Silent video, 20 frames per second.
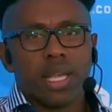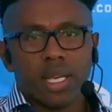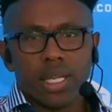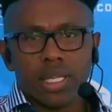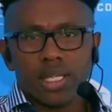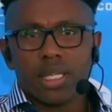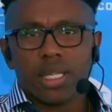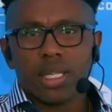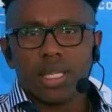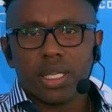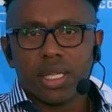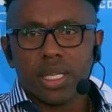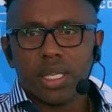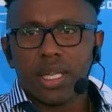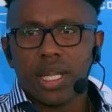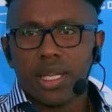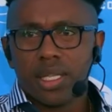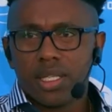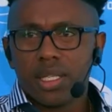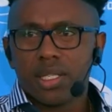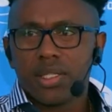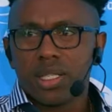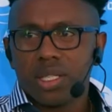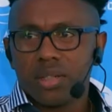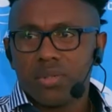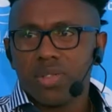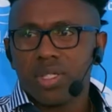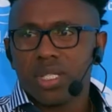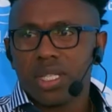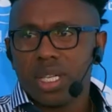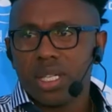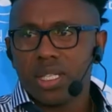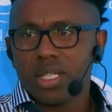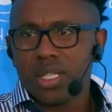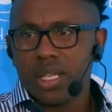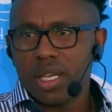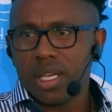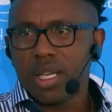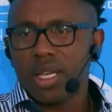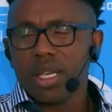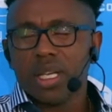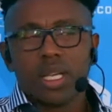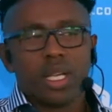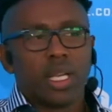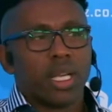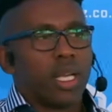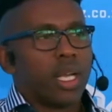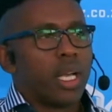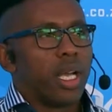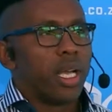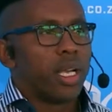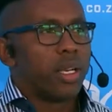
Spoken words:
is a service that is there, and